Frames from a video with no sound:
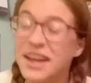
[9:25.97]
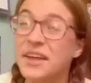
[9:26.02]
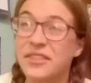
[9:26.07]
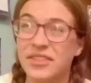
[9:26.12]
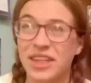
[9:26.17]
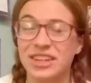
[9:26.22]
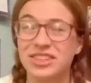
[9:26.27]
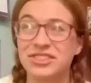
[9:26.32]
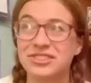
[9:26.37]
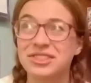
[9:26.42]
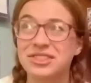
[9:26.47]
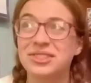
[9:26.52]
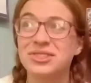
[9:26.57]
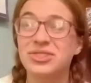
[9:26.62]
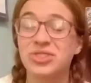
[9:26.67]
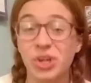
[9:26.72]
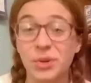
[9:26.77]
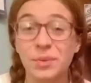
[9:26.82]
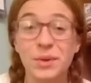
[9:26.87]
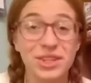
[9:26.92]
That's just
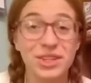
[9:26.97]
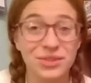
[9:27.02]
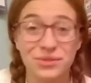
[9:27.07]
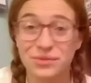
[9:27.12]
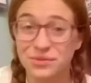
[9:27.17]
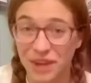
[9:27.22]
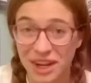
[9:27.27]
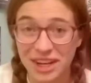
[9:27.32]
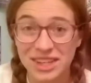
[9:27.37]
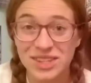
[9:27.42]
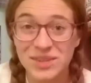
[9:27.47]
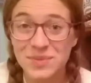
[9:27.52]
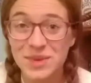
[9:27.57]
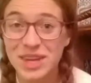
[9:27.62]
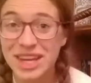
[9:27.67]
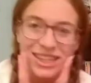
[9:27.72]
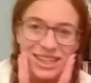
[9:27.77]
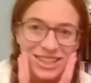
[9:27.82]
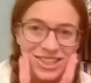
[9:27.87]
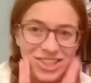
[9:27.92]
so much fun to
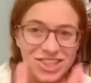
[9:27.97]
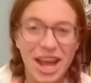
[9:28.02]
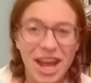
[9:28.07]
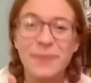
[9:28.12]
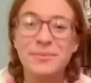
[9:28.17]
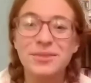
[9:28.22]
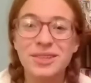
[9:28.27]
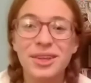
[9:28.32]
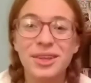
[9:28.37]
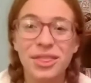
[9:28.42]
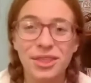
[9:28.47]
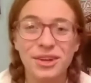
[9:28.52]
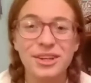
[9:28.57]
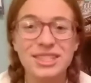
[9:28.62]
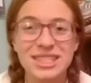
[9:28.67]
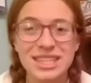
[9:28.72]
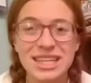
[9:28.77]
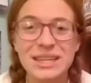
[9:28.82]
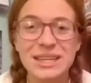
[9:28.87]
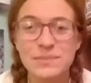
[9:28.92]
me. Chapter
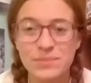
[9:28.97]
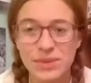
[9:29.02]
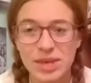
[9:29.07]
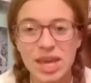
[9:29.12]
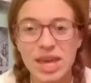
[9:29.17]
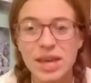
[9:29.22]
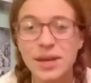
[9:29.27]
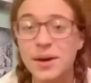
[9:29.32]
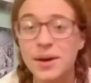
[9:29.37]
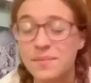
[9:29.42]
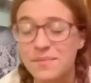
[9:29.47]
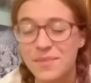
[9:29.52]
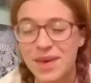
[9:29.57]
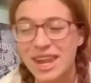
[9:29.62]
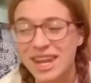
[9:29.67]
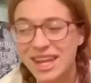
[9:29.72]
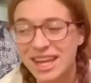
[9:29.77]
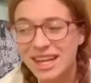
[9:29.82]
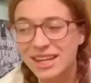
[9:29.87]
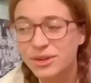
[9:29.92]
13 being
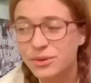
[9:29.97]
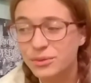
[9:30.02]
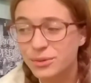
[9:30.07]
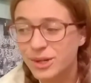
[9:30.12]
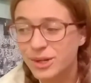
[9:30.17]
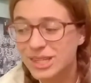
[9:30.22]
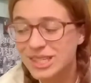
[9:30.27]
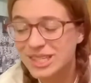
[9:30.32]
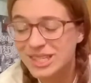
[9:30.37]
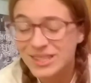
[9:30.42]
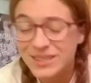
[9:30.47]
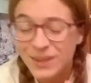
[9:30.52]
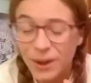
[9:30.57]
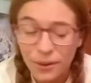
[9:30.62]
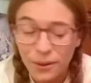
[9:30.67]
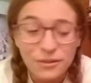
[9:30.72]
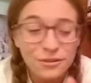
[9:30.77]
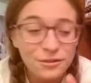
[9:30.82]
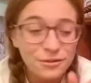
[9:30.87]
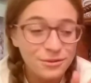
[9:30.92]
omitted was
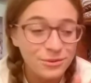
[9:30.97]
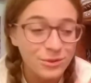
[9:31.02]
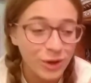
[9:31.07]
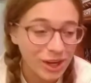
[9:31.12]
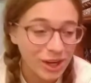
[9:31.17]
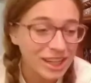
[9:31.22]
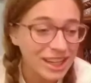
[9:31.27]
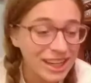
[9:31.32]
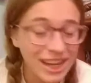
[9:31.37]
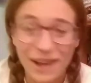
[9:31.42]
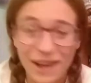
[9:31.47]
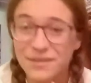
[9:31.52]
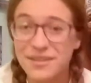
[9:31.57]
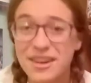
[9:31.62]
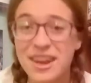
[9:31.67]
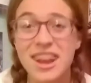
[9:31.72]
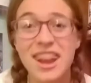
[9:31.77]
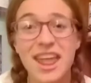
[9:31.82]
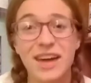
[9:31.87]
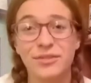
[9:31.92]
so funny. I've
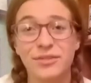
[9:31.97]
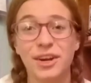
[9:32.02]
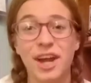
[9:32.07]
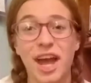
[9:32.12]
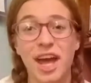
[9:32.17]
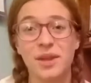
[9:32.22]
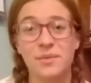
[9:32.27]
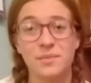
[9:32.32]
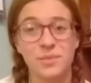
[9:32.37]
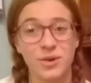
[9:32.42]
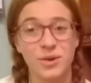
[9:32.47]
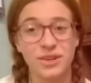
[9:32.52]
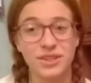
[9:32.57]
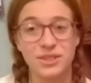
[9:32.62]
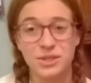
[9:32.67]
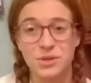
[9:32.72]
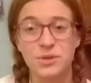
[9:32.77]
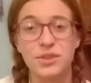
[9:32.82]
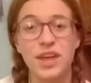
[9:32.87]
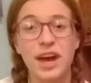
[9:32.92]
never had a book
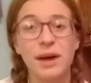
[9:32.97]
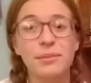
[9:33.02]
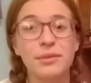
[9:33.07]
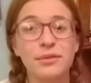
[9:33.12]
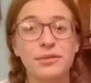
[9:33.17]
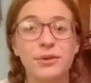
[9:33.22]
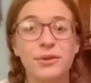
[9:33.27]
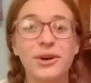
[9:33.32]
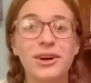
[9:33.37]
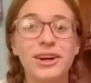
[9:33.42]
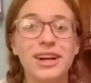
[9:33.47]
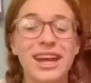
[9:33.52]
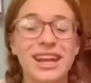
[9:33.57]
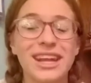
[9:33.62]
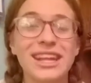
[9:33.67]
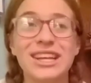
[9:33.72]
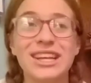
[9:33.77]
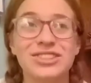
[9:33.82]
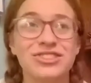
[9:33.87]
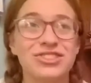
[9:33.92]
do that before, and
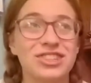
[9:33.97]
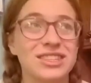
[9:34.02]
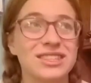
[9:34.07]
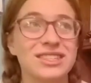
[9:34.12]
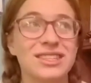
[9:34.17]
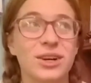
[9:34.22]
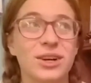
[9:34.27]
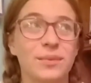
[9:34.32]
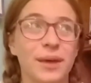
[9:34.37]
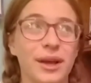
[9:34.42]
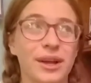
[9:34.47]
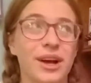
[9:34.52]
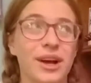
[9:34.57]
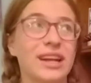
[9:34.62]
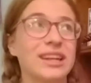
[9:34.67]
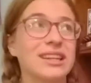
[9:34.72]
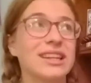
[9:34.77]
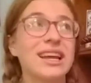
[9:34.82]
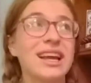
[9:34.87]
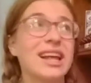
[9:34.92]
it just, oh my
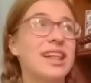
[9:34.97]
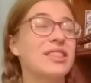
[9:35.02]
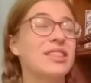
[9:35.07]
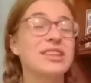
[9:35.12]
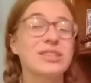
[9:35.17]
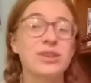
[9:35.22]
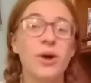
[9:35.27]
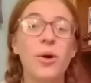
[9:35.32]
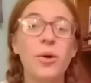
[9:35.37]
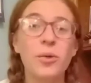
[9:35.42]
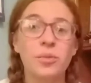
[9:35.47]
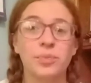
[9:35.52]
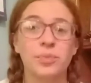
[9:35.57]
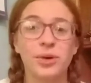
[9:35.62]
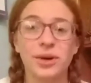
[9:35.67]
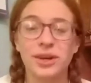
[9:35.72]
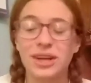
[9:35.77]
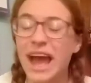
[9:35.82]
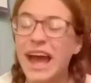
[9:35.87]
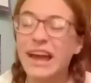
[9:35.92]
god. This whole
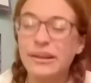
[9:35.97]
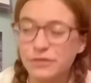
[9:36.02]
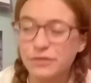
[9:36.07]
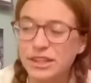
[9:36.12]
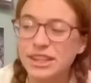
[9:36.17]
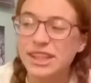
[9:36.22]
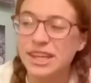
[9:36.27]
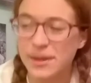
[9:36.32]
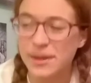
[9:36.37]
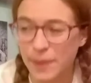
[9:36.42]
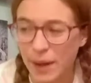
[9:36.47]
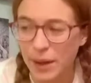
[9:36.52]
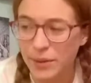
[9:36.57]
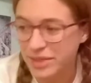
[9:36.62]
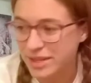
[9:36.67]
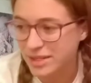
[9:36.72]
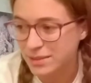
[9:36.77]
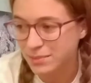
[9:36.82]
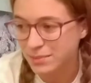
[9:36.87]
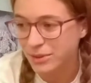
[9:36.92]
book, everything about
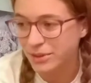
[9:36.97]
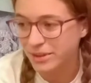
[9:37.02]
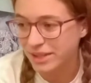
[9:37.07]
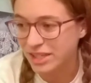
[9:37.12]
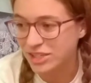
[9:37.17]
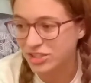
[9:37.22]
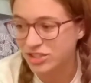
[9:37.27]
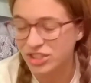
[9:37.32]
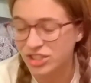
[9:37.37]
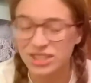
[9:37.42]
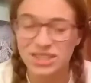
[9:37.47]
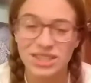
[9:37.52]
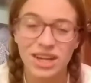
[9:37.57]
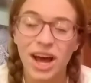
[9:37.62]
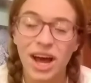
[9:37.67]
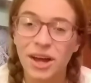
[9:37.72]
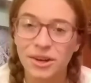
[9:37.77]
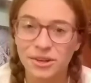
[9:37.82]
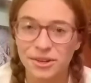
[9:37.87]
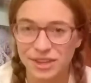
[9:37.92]
this book is just
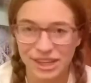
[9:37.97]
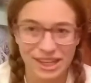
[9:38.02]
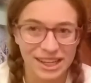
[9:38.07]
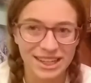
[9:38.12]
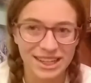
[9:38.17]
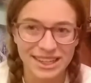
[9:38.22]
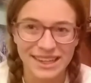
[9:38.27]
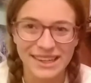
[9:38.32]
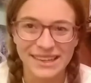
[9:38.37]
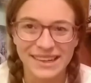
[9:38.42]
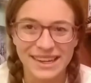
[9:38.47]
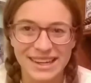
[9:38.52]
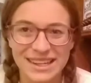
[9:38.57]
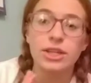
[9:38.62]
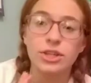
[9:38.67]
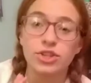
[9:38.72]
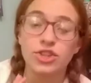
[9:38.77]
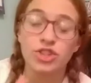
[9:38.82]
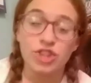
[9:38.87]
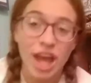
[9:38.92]
utterly
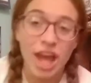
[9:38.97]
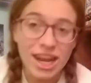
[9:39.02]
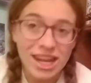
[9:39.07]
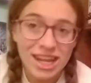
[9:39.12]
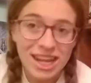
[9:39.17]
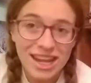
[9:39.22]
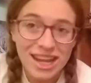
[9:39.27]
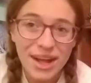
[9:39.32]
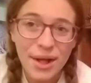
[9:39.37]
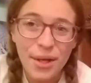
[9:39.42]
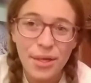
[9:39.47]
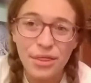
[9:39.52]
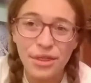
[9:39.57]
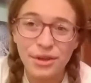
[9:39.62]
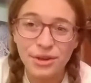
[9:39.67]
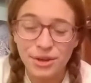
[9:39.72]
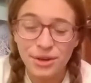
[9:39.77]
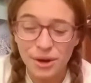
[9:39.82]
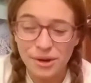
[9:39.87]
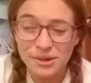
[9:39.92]
hilarious. Jenny, the
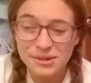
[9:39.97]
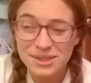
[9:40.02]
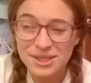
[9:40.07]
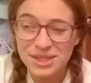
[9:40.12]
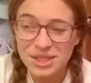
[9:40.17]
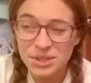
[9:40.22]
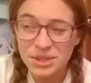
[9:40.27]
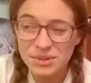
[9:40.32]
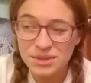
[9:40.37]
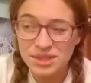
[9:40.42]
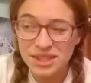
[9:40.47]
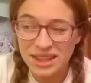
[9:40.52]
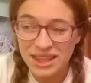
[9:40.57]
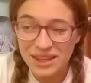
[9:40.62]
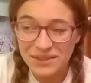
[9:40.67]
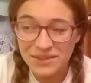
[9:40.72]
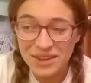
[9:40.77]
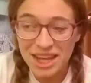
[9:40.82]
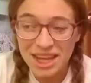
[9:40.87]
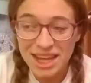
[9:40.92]
ghost who's
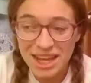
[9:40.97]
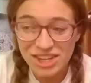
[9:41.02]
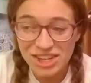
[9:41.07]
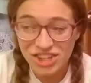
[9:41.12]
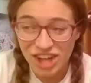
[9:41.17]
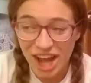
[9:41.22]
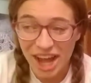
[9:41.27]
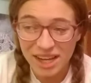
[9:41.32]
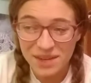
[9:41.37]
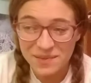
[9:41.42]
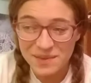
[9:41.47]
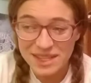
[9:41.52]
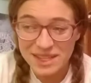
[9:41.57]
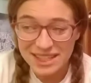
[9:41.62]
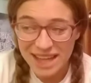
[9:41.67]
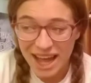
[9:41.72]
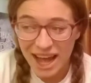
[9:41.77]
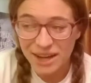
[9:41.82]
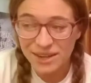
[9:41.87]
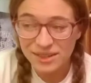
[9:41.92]
living in Jackaby's
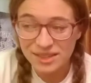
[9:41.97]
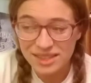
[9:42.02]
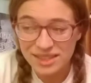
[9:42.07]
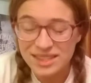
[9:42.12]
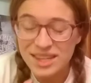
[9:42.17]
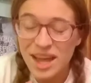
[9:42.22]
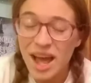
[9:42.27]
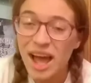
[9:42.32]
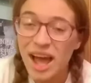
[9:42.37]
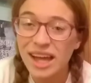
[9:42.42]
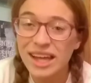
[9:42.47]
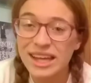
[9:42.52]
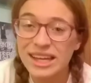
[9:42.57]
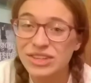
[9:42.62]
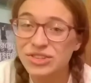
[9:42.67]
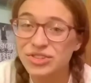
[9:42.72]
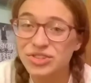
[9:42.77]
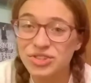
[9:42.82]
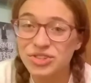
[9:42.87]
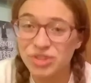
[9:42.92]
house,
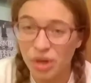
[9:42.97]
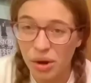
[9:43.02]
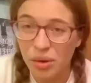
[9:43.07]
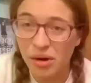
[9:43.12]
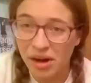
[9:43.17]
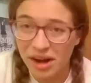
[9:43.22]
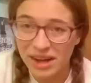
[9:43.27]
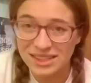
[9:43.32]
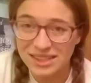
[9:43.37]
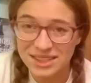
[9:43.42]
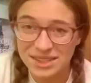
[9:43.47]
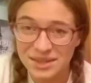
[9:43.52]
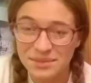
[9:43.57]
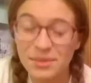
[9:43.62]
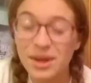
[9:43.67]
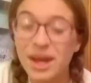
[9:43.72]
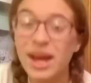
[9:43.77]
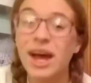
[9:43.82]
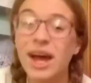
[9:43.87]
is so awesome.